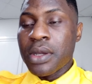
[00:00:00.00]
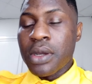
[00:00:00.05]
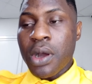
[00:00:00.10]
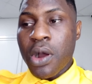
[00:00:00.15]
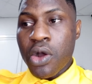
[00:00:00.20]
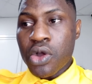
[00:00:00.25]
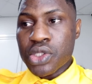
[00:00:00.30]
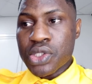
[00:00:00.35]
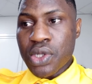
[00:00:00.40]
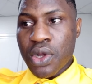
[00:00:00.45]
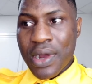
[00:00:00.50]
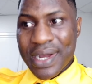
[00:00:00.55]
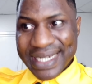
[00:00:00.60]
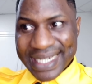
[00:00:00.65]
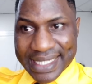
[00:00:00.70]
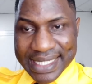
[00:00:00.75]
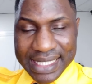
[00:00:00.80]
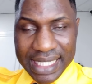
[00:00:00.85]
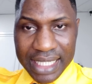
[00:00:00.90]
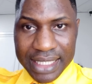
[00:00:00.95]
Also
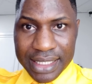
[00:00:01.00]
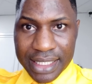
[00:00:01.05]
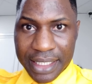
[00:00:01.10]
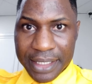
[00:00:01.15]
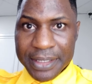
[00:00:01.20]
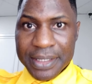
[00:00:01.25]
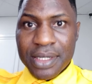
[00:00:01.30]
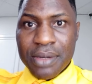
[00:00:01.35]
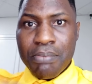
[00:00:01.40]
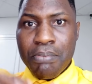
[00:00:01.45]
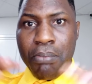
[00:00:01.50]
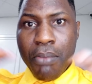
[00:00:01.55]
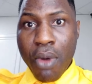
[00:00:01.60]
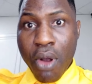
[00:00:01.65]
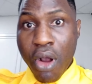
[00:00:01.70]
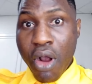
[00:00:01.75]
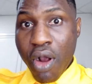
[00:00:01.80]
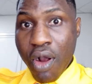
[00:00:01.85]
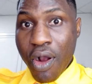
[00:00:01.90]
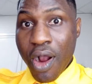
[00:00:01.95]
understand that
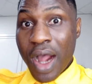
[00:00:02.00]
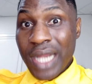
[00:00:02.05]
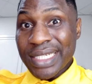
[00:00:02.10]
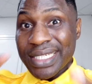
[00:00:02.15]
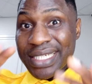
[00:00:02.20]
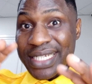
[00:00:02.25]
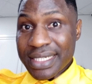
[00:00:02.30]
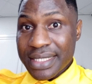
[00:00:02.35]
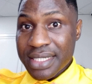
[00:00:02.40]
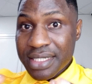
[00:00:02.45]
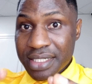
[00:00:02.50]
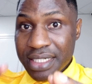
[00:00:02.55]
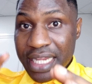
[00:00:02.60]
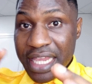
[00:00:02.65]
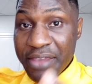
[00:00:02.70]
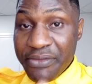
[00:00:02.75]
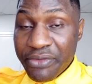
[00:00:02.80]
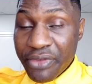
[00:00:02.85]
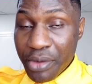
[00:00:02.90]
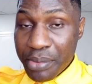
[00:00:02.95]
more and detailed
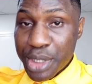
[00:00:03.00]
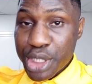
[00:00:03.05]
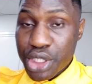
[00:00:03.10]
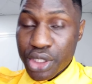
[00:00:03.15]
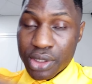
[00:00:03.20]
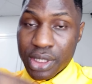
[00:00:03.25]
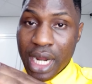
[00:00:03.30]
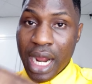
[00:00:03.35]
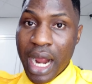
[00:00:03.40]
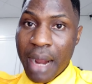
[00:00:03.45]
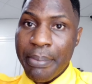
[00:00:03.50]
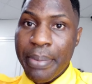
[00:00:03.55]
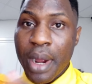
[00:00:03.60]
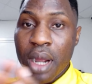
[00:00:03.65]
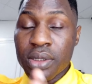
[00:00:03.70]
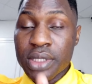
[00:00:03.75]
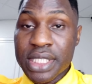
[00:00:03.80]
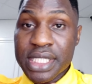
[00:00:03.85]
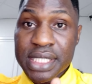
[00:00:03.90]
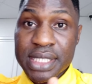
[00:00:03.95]
information
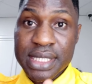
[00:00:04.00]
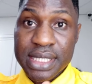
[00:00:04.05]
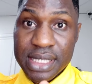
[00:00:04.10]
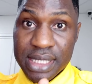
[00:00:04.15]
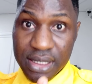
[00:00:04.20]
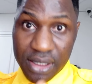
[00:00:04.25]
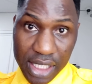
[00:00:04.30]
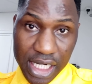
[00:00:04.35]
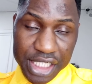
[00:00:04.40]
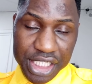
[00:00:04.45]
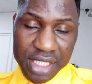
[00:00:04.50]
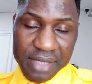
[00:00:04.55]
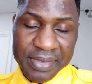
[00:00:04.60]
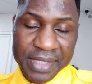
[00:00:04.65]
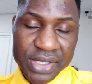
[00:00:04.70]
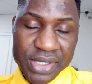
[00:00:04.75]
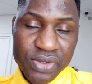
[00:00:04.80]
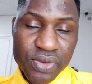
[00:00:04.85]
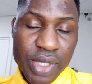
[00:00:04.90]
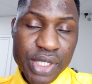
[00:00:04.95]
about this
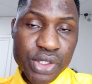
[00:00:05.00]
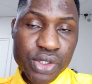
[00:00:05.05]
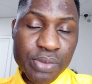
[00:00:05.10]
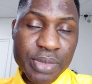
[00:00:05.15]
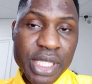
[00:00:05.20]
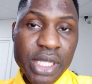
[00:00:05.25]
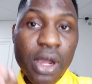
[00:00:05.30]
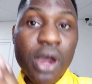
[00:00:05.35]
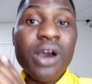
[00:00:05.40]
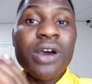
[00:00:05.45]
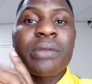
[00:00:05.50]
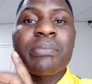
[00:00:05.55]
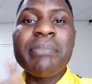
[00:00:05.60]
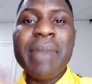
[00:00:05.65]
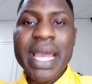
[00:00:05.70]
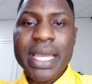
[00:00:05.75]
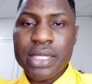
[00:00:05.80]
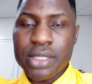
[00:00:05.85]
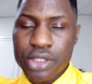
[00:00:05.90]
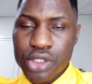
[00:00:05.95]
scholarship is going to be on
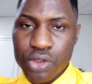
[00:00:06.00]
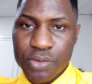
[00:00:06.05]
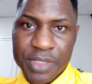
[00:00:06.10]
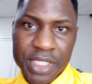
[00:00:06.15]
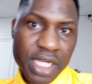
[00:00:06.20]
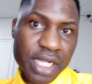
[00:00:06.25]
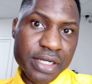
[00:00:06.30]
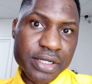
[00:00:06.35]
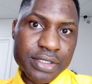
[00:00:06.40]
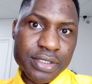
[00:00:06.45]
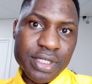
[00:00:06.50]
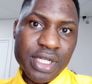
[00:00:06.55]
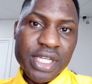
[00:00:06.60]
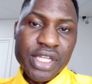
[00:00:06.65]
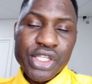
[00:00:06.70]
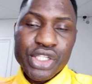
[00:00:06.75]
my YouTube channel.